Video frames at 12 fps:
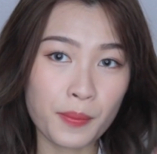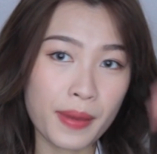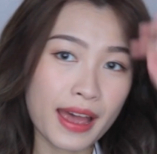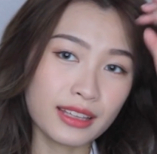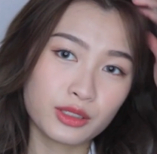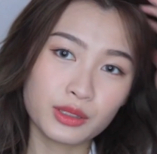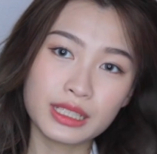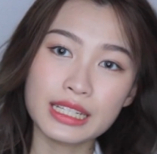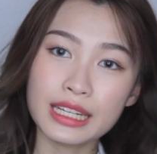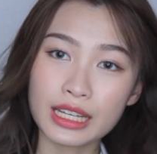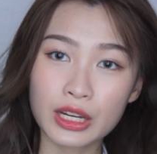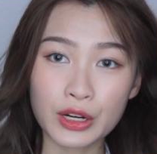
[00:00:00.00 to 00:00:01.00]
Compared to
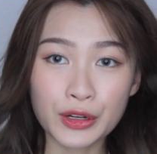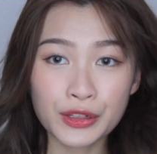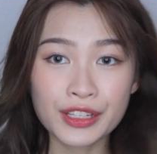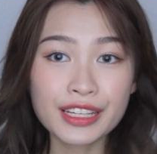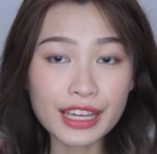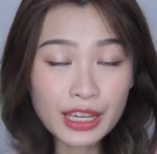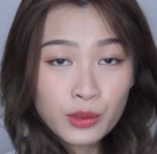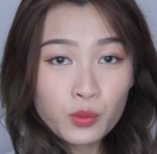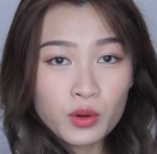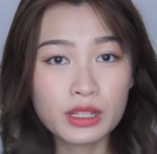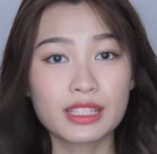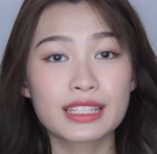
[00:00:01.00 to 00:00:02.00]
the curling
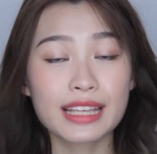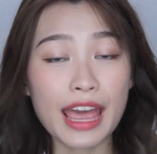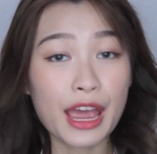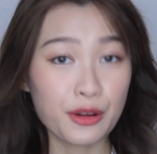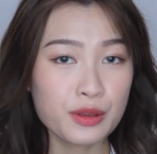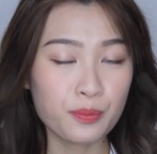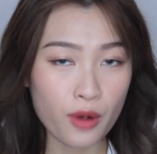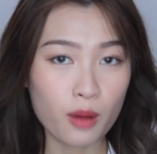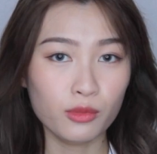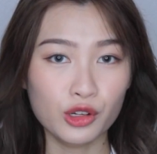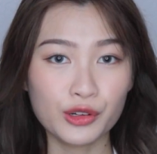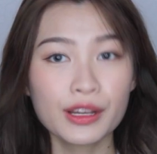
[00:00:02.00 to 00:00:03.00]
inwards airy
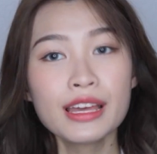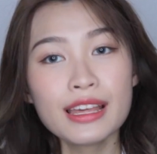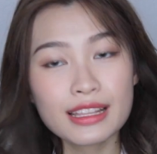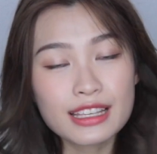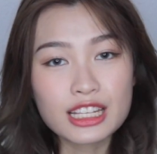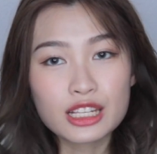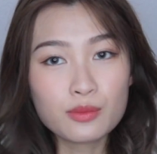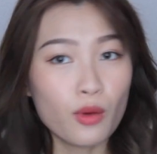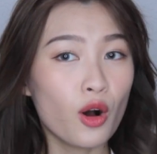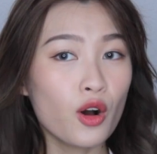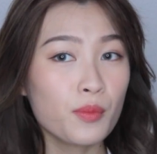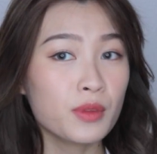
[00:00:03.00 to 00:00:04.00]
bob look, this is
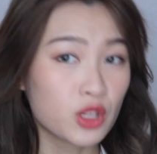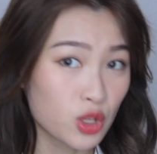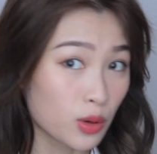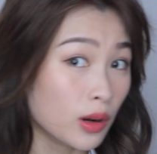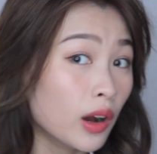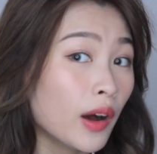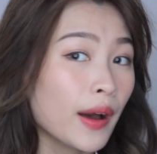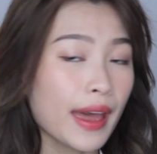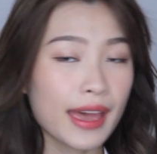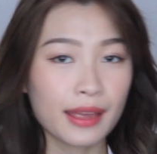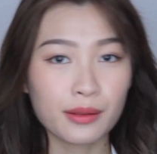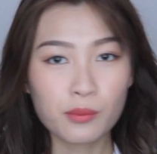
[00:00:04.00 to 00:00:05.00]
more mature
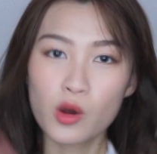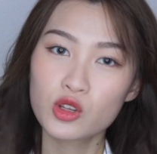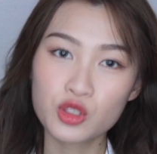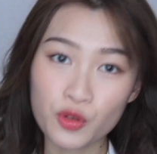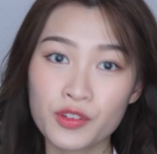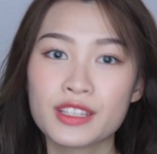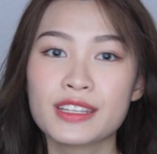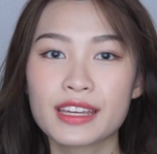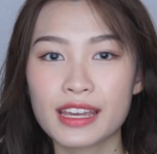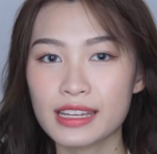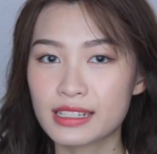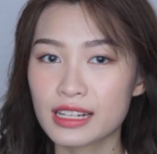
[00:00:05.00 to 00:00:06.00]
and more
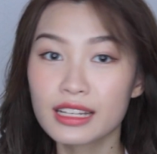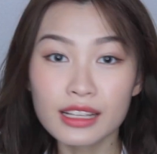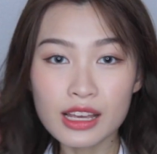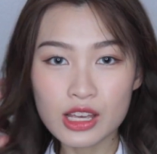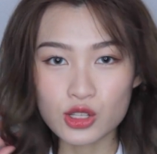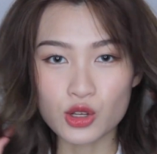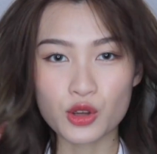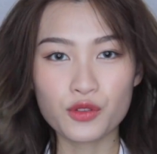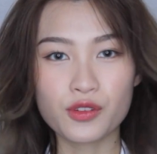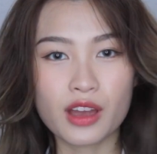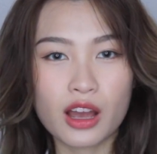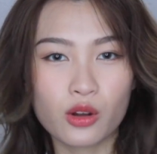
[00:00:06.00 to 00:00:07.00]
sophisticated. So
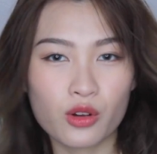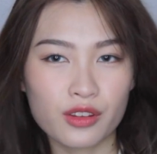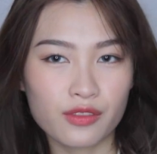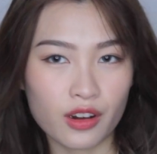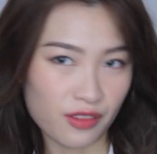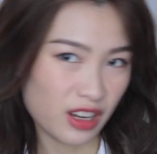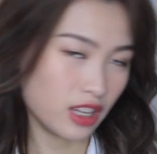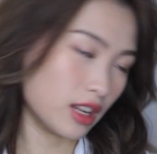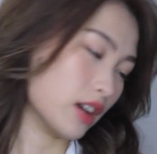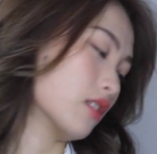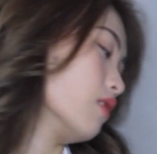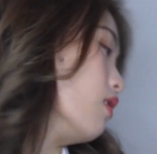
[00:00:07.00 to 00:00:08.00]
if you are going for a really
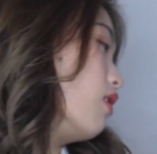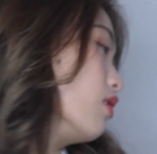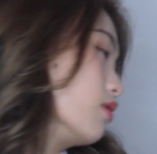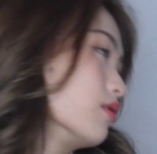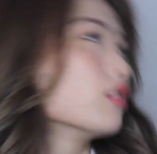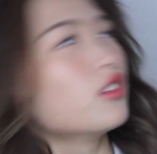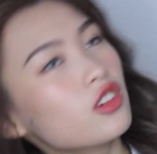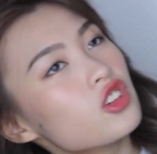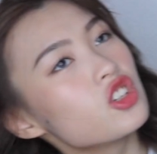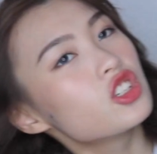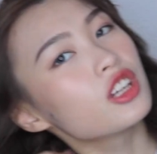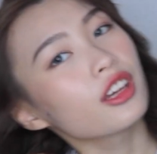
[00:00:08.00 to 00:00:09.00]
like oh,
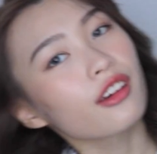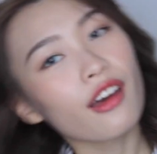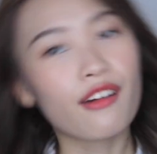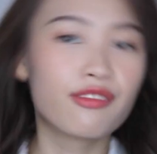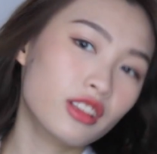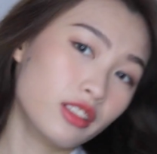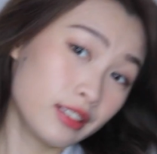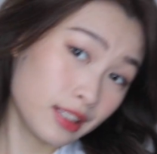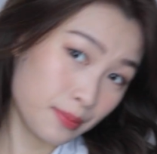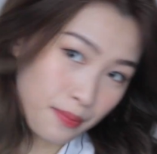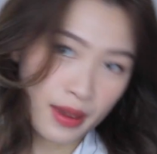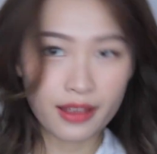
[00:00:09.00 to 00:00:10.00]
chic
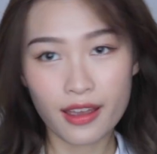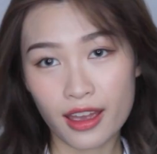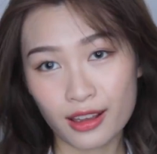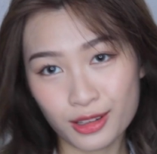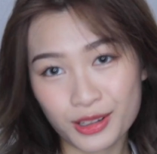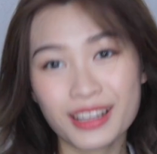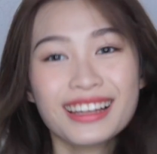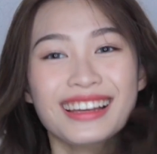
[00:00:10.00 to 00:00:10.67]
effortless that hair look,